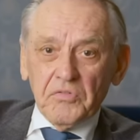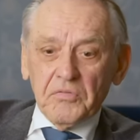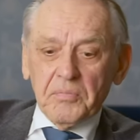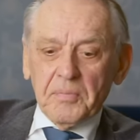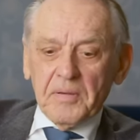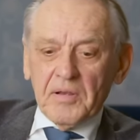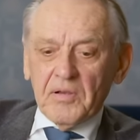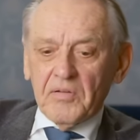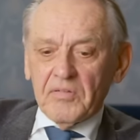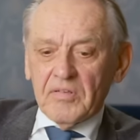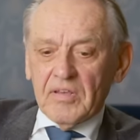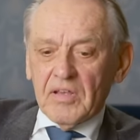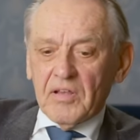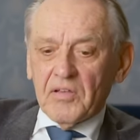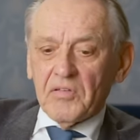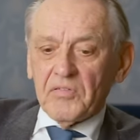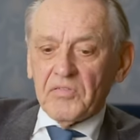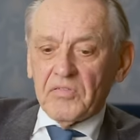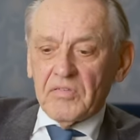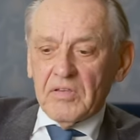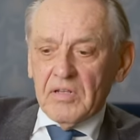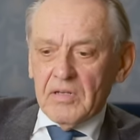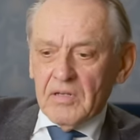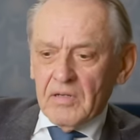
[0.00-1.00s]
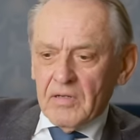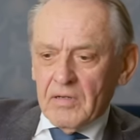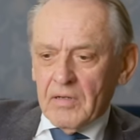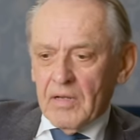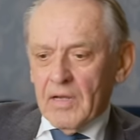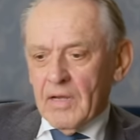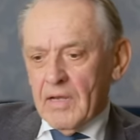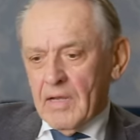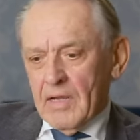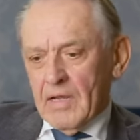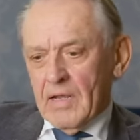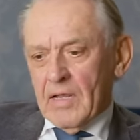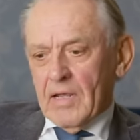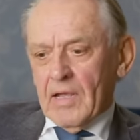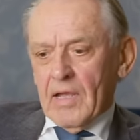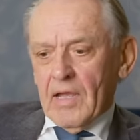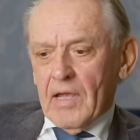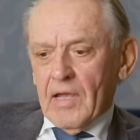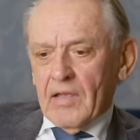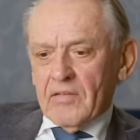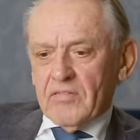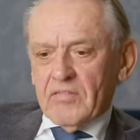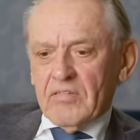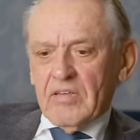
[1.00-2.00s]
because he considered
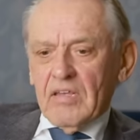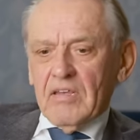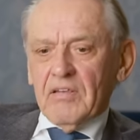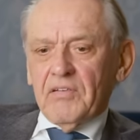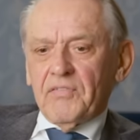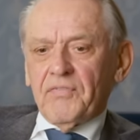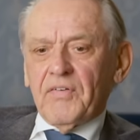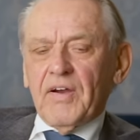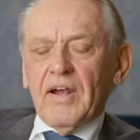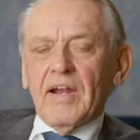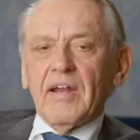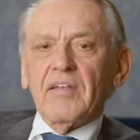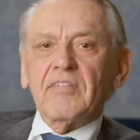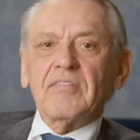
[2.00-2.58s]
a ceasefire